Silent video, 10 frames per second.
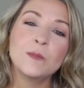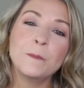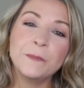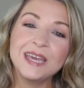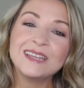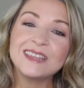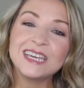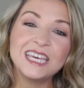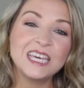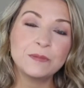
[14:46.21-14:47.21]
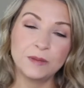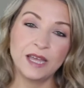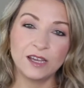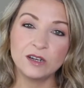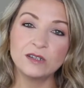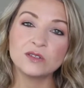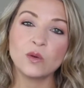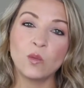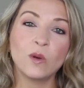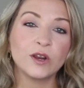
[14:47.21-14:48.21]
Meet the key players
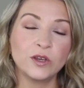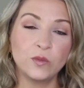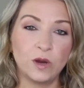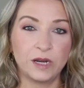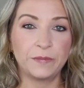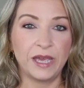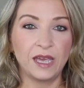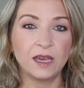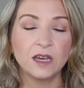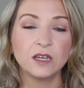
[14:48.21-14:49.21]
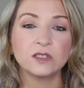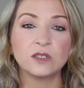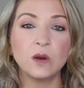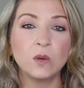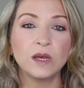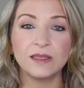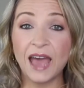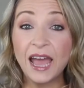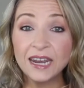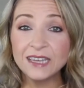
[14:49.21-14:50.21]
where you want to be. So
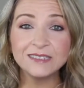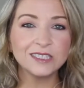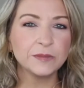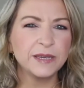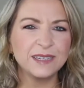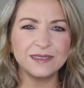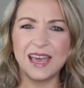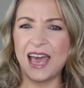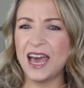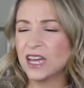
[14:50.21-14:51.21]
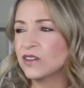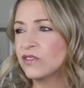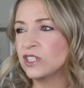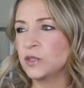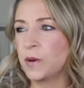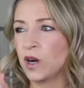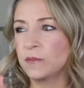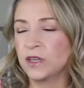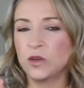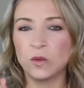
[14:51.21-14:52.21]
that needs to be the head of the
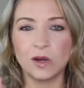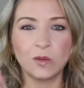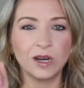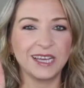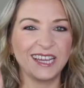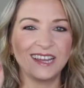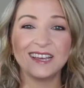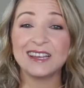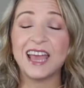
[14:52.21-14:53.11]
department you want to work in.